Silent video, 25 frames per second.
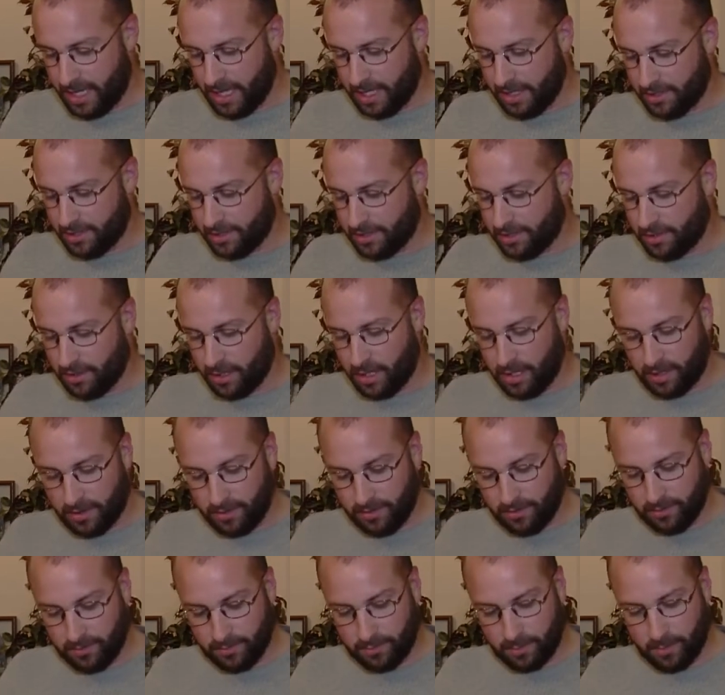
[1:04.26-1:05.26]
that. It's
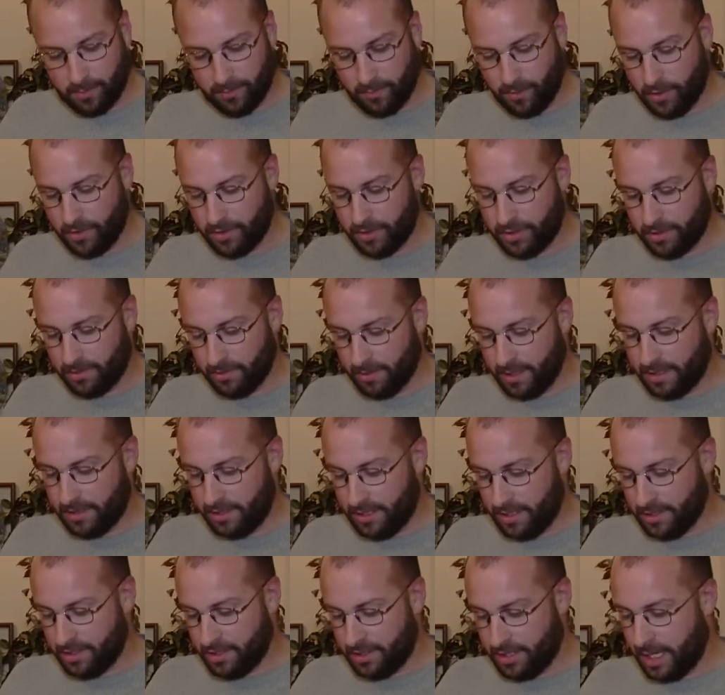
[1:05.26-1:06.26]
from 1
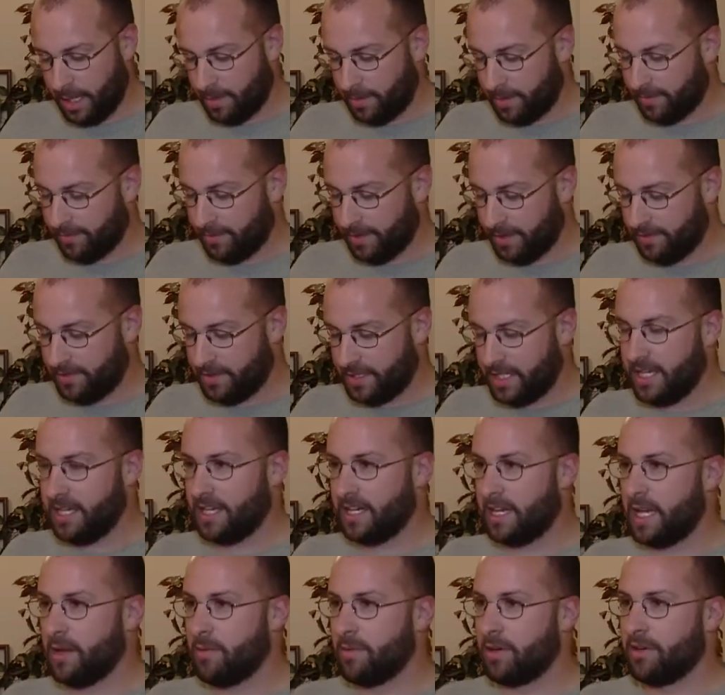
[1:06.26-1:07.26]
Corinthians chapter
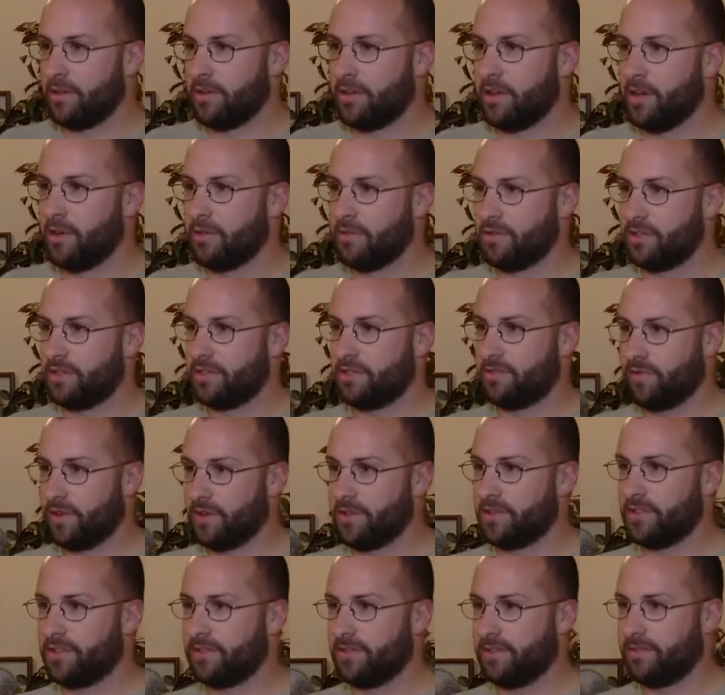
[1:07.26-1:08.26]
15. Anyone who knows
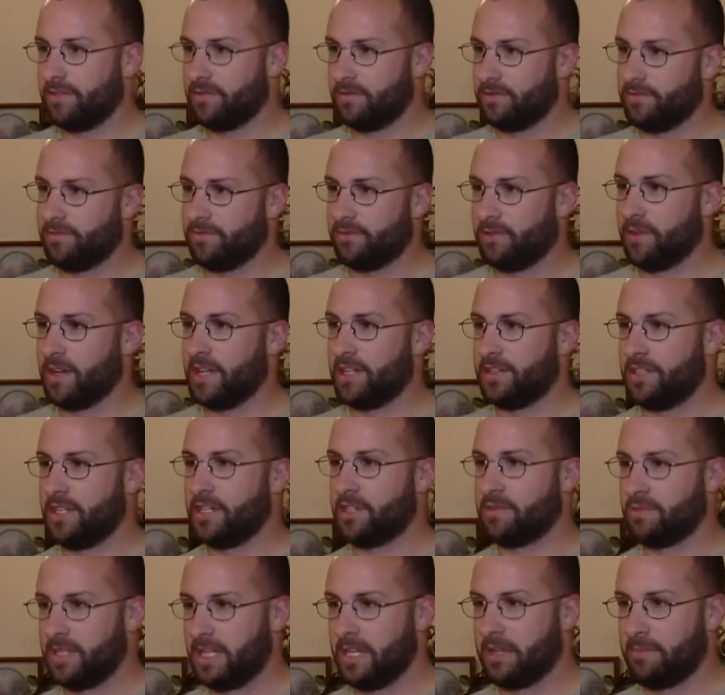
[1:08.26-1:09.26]
1
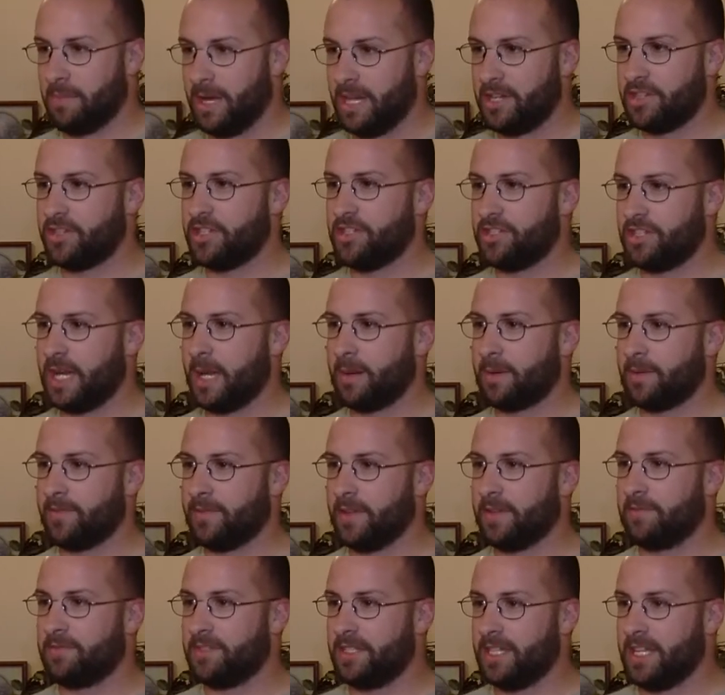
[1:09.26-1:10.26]
Corinthians, when you mention chapter
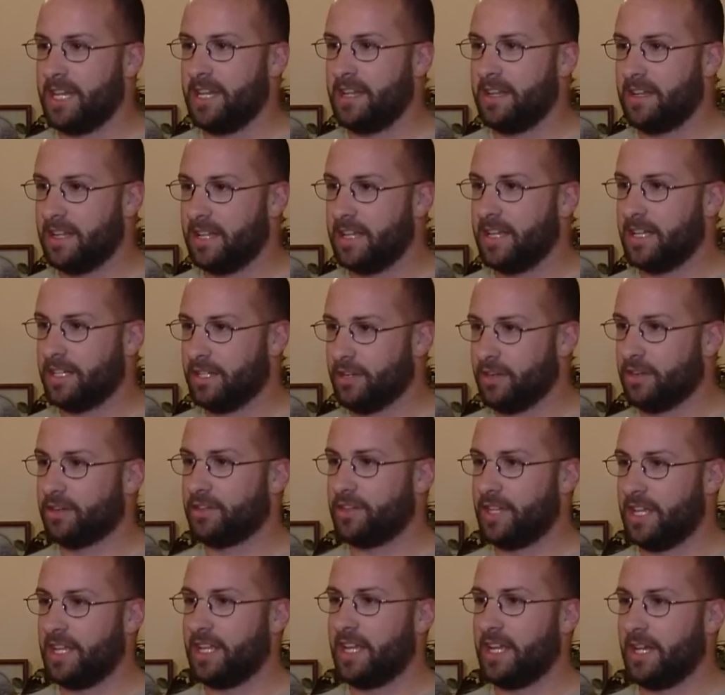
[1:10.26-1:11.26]
15, you're
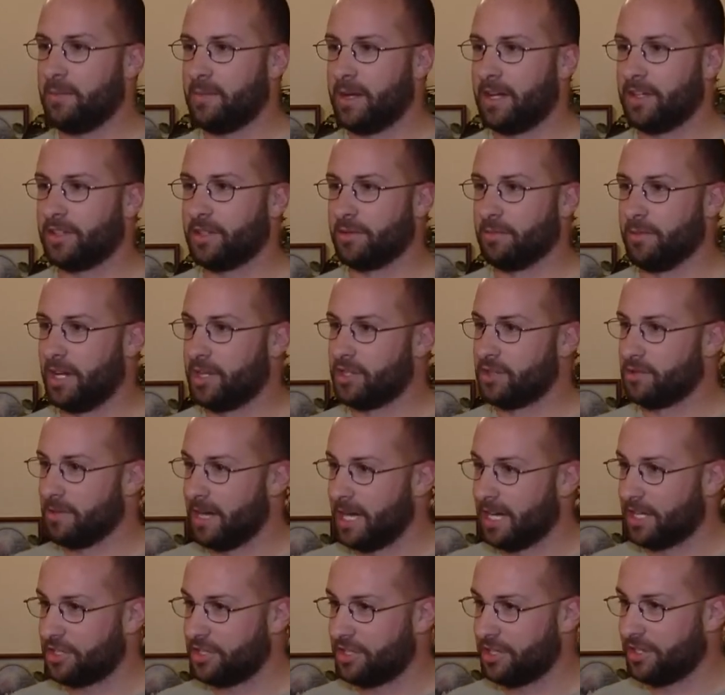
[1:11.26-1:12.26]
thinking about the
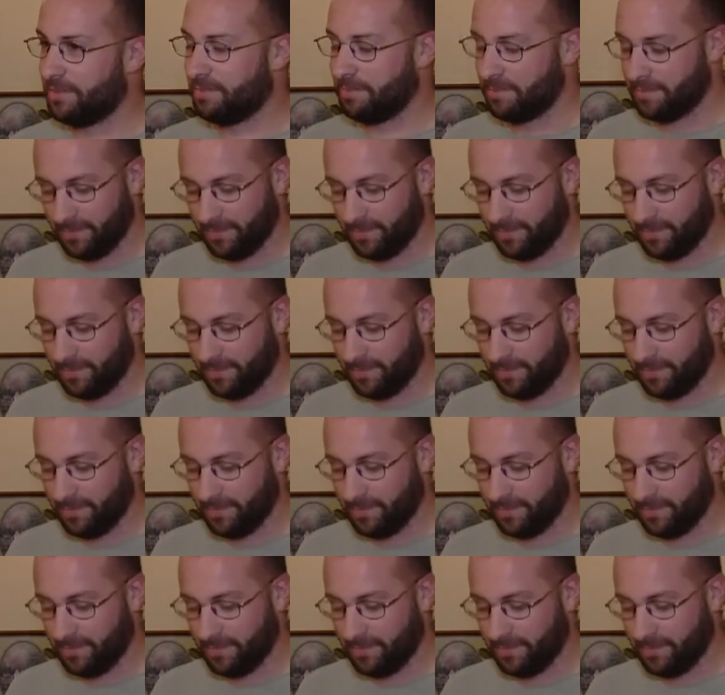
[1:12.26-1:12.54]
resurrection.